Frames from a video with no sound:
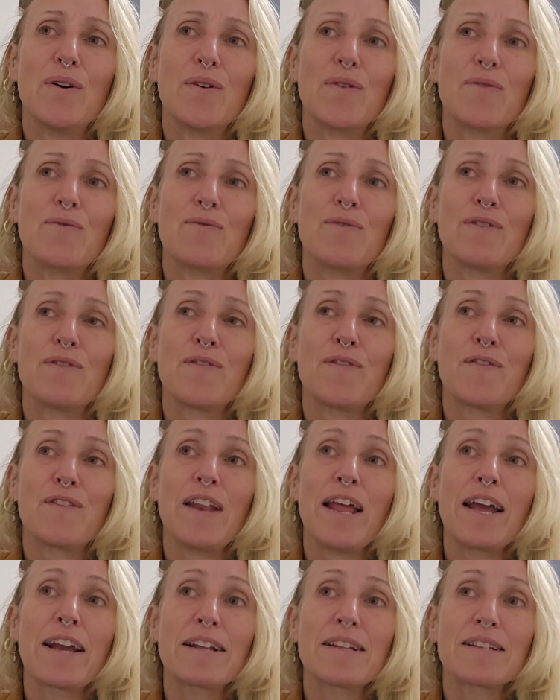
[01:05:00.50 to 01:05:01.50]

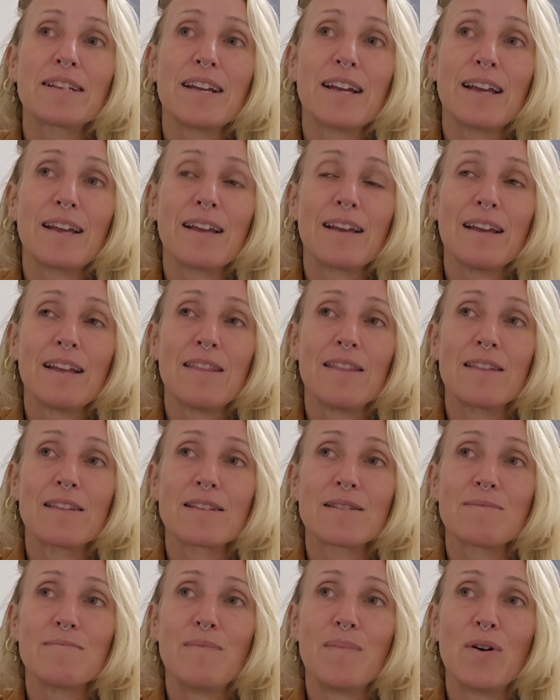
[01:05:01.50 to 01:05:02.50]
Reflecting in
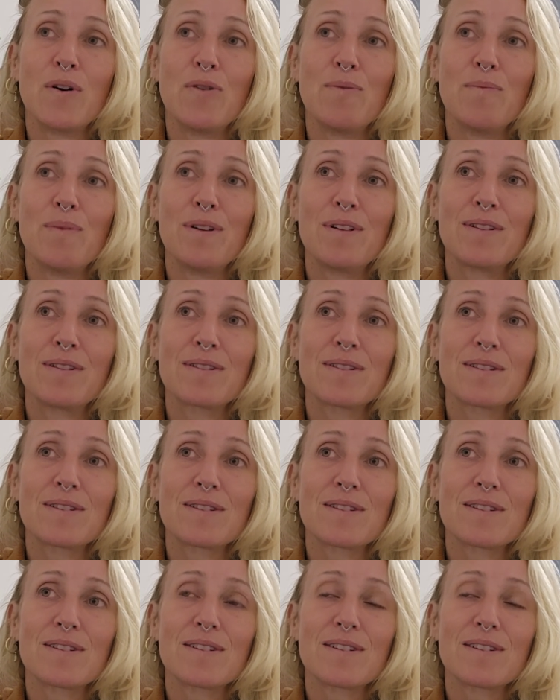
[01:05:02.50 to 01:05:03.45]
this moment